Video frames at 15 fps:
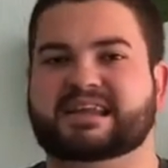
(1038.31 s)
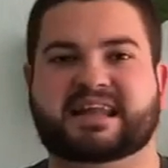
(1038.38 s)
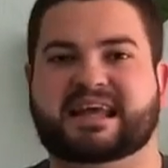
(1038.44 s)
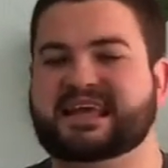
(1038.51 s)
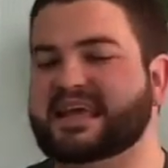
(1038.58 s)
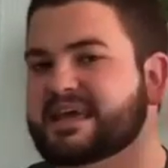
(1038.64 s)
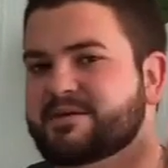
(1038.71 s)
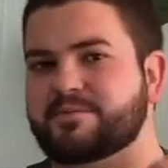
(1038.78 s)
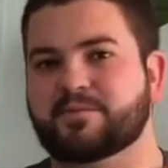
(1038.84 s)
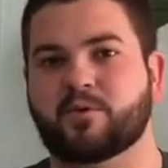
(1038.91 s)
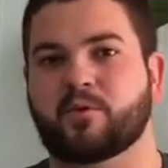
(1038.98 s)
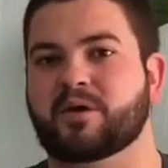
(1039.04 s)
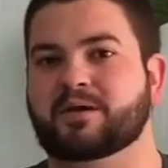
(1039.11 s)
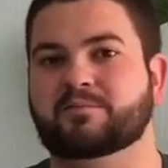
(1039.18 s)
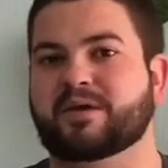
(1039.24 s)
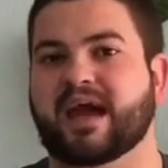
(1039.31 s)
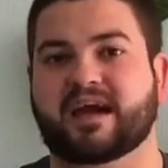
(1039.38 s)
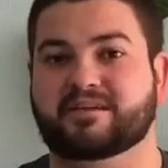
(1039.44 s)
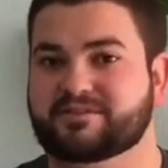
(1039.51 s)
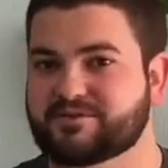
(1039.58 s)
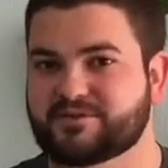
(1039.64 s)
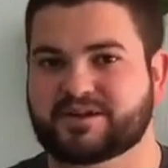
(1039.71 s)
and I keep going
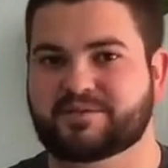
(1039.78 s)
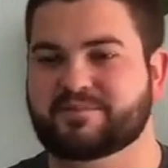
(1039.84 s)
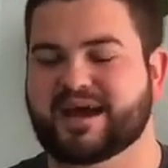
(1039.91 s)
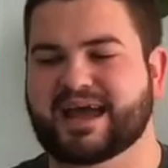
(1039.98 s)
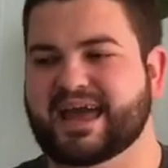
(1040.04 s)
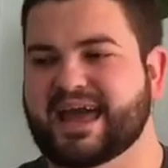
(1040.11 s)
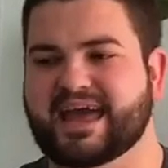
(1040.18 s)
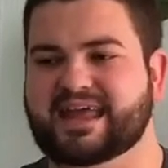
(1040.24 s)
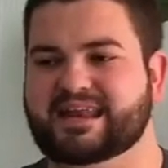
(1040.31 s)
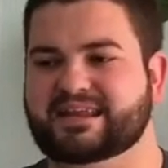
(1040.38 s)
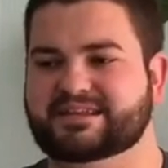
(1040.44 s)
back through it in my head.